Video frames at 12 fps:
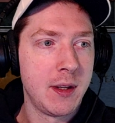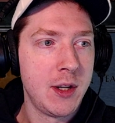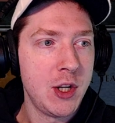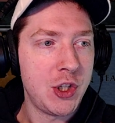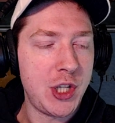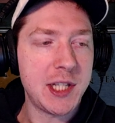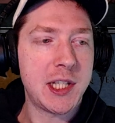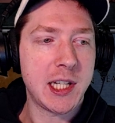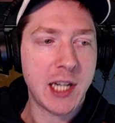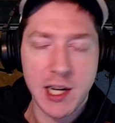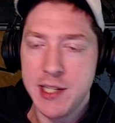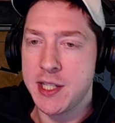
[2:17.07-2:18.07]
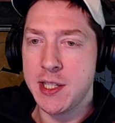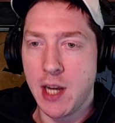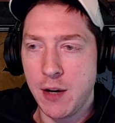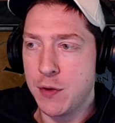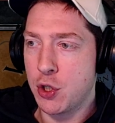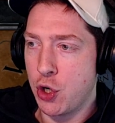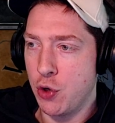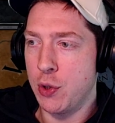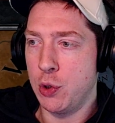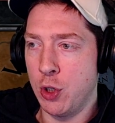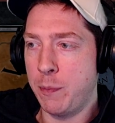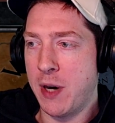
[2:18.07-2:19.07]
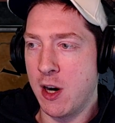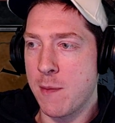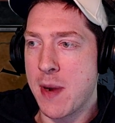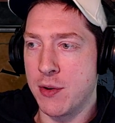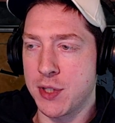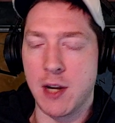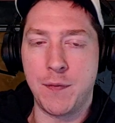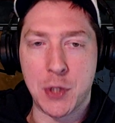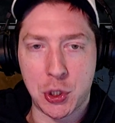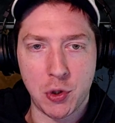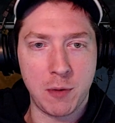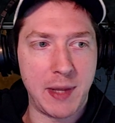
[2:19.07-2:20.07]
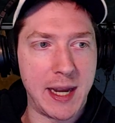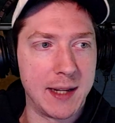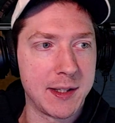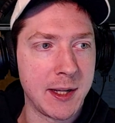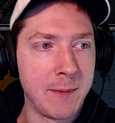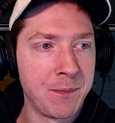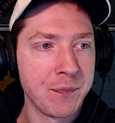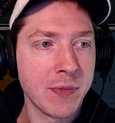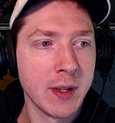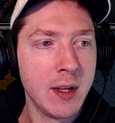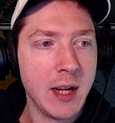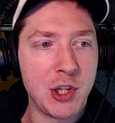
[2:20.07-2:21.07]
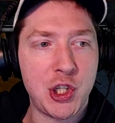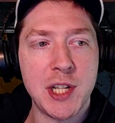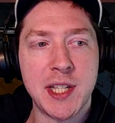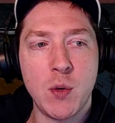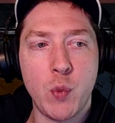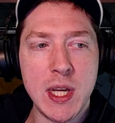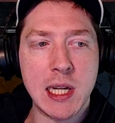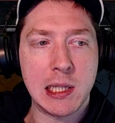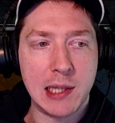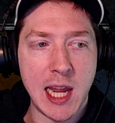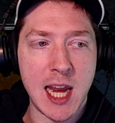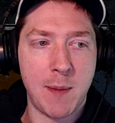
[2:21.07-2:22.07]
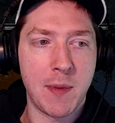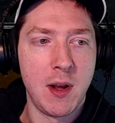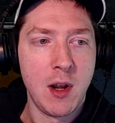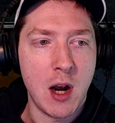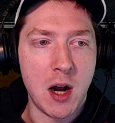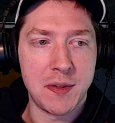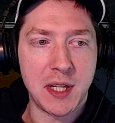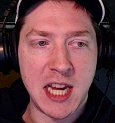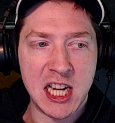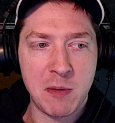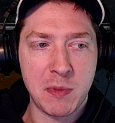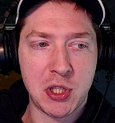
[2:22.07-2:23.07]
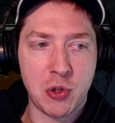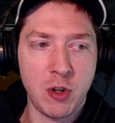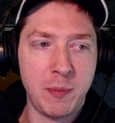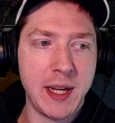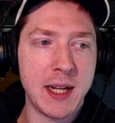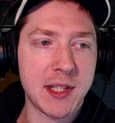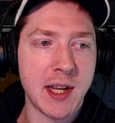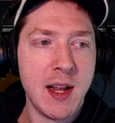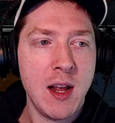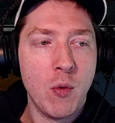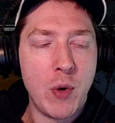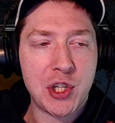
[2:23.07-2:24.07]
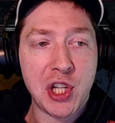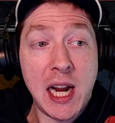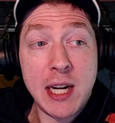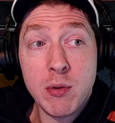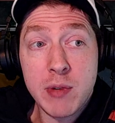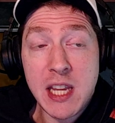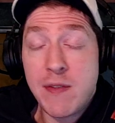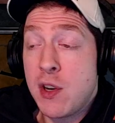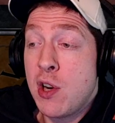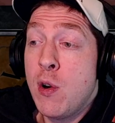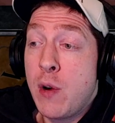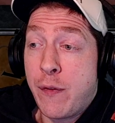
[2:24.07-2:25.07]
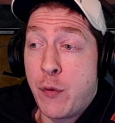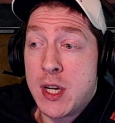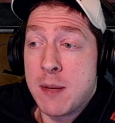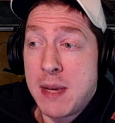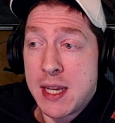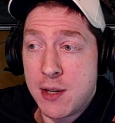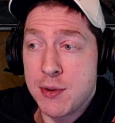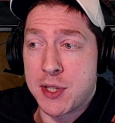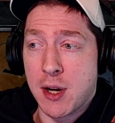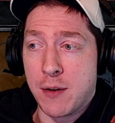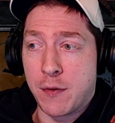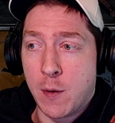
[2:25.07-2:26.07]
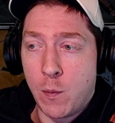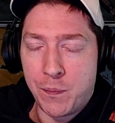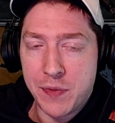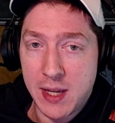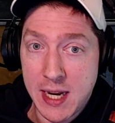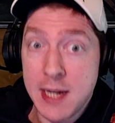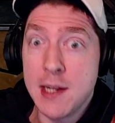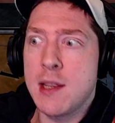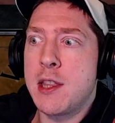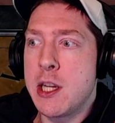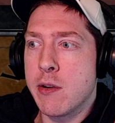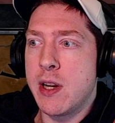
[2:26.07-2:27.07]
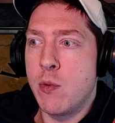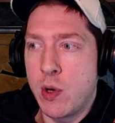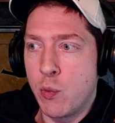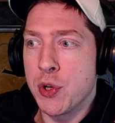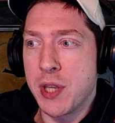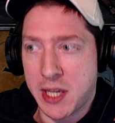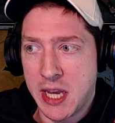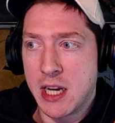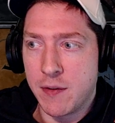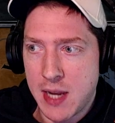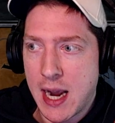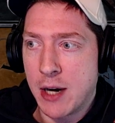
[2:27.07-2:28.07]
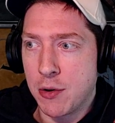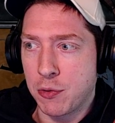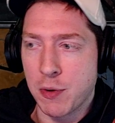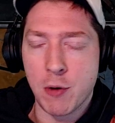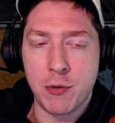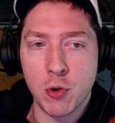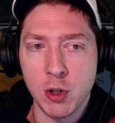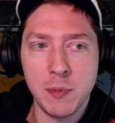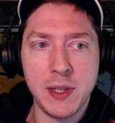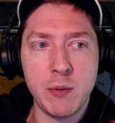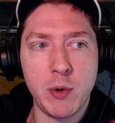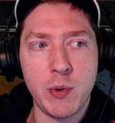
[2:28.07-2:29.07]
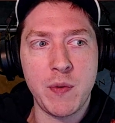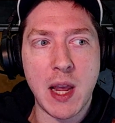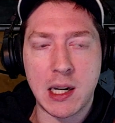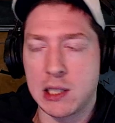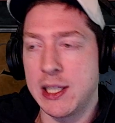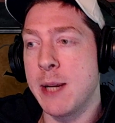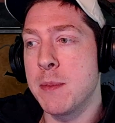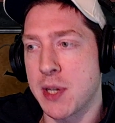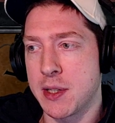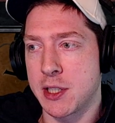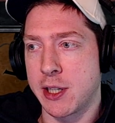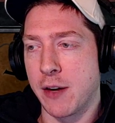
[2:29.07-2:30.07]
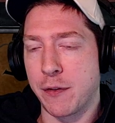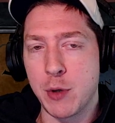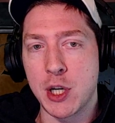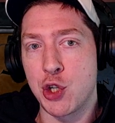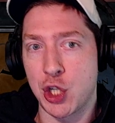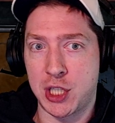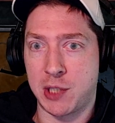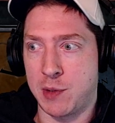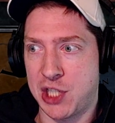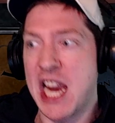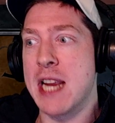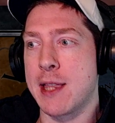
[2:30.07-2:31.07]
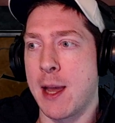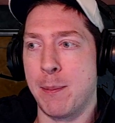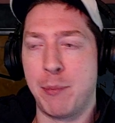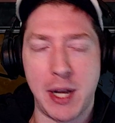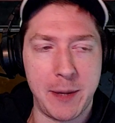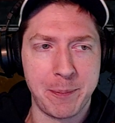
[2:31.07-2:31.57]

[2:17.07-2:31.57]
She is the cousin of the current Lord Paramount of the Stormlands. And she has a weak claim on the Kingdom of the Stormlands, which I don't even know if we can make use of, in theory, when we're the King of the Iron Throne. Normally, when we've got claims on stuff, we can just take them, but